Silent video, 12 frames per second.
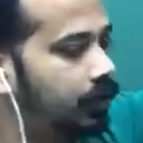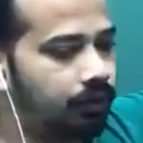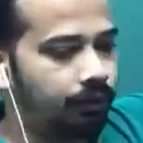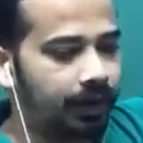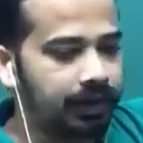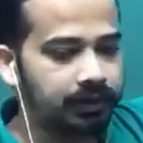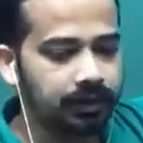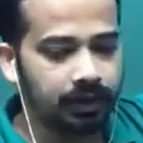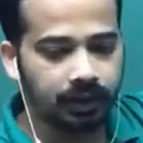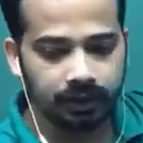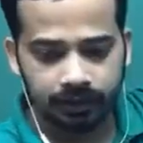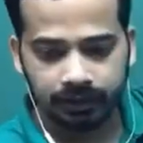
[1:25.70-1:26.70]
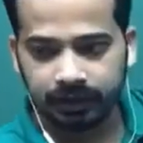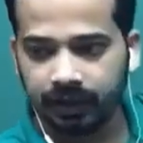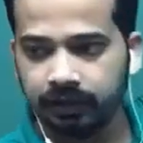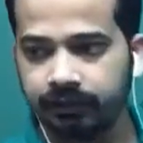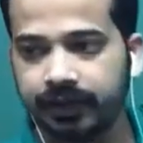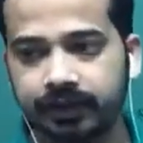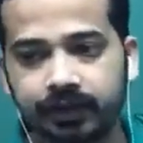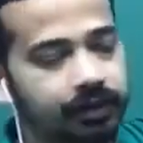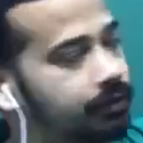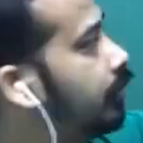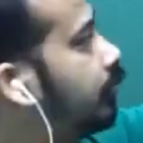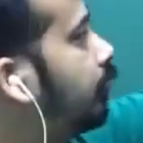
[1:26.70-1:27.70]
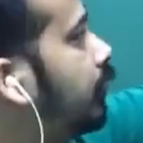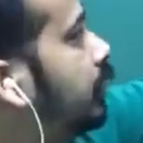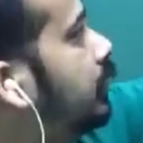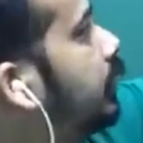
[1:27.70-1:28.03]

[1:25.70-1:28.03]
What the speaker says: what is the dl vector, what is